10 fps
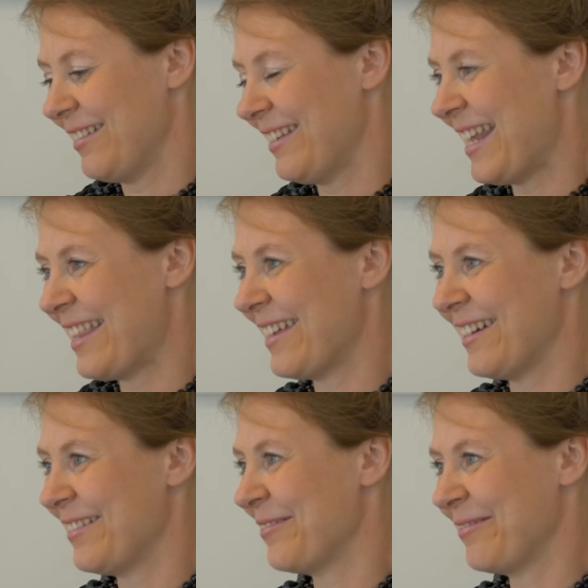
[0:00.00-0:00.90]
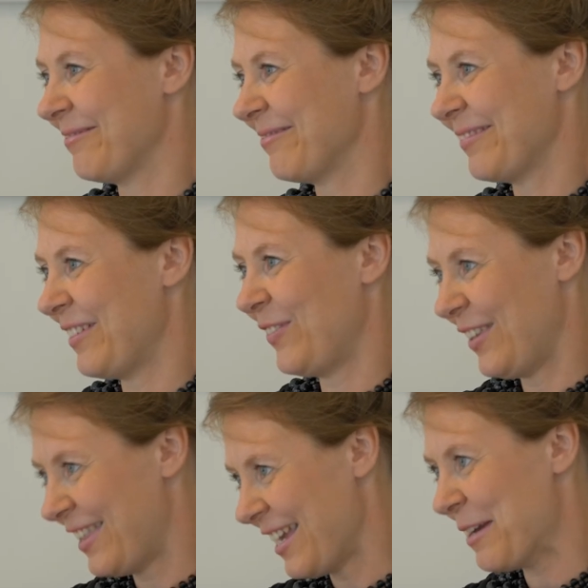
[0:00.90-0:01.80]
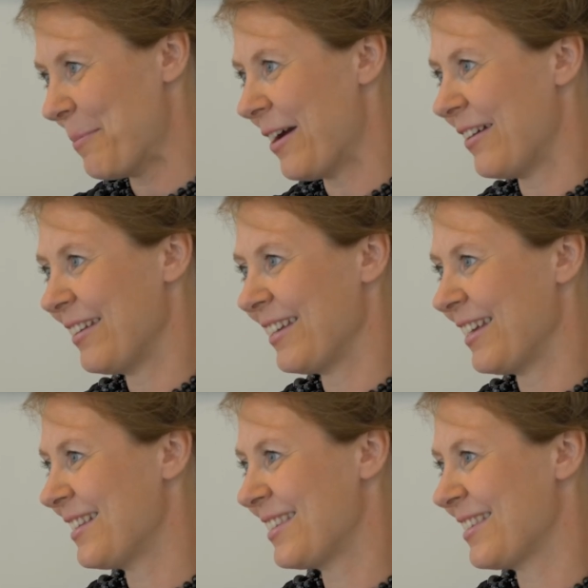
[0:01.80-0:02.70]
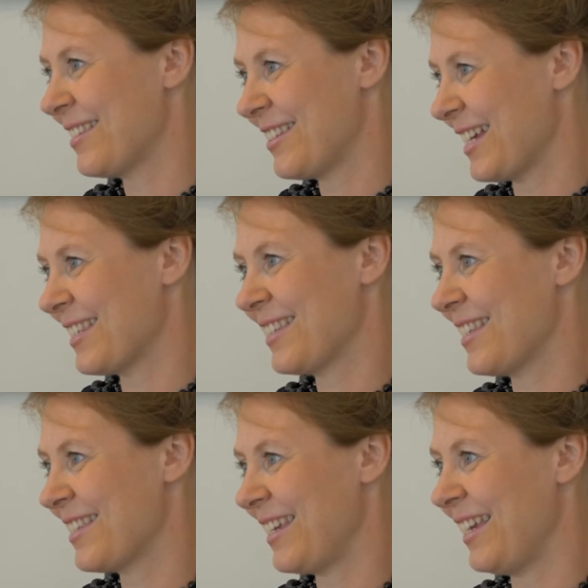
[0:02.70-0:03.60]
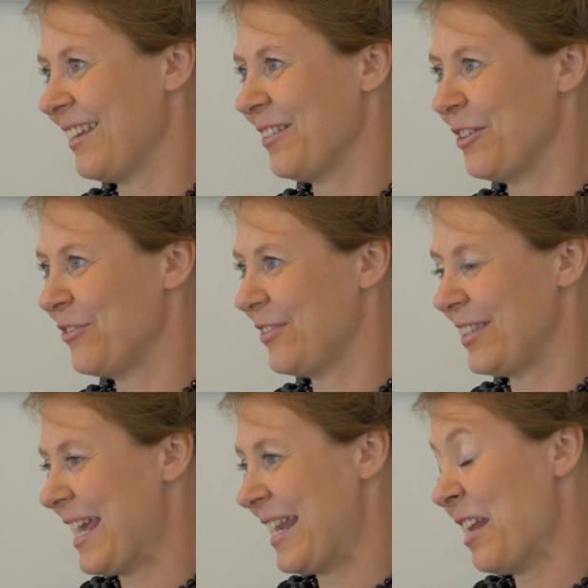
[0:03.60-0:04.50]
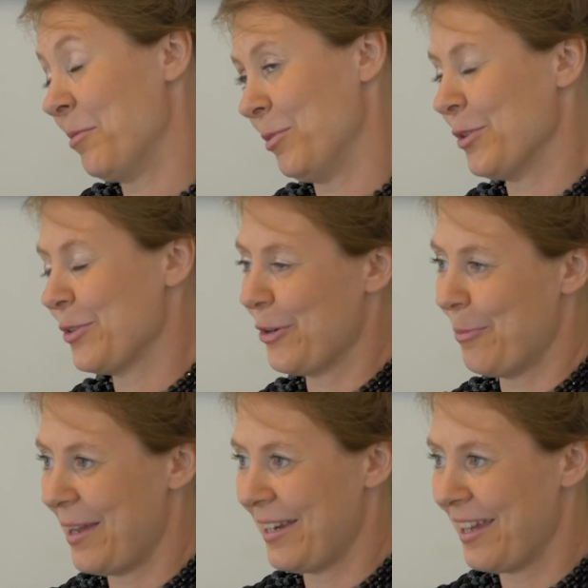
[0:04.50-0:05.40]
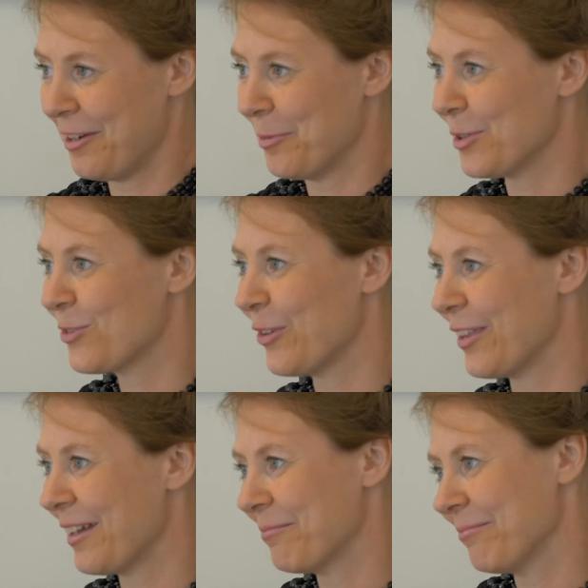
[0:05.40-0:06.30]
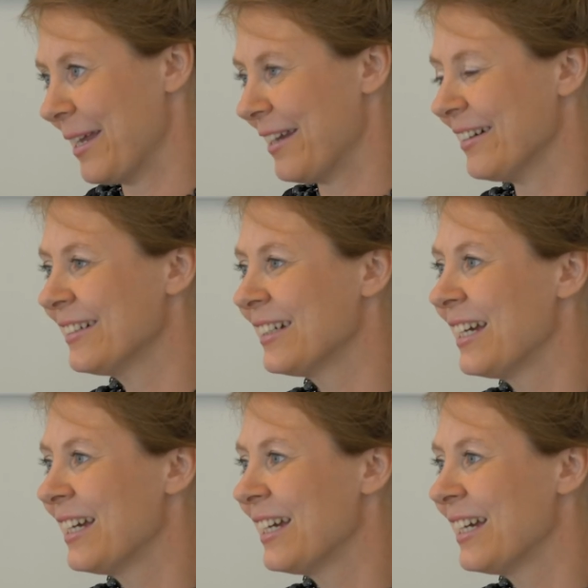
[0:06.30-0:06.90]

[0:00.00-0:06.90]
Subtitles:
Leather, if you think about it, it's just the skin of dead animals, or many animals for that matter.